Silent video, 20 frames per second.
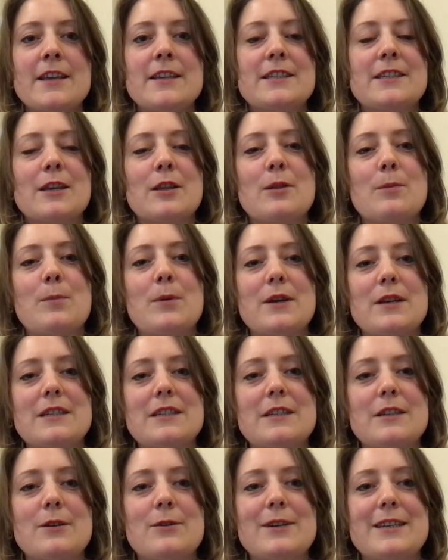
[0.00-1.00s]
So the
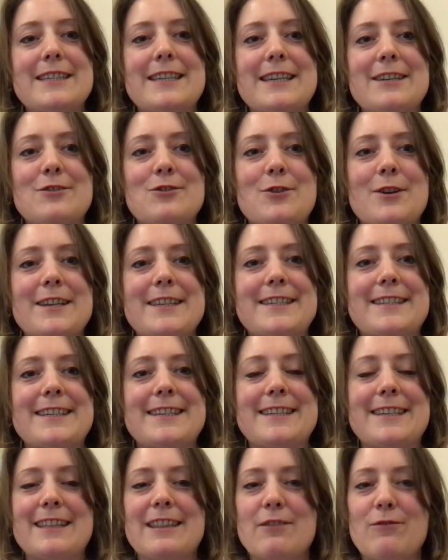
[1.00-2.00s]
person who is
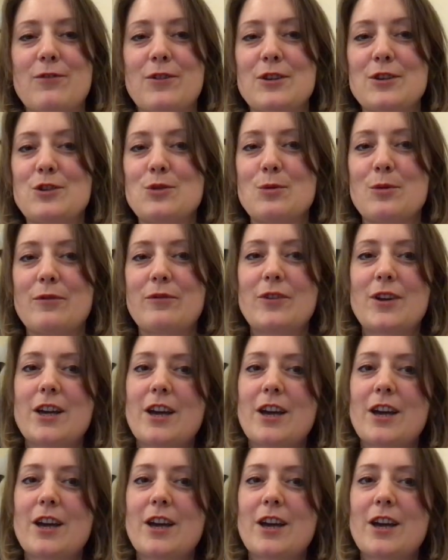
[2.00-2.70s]
interested in the virtue of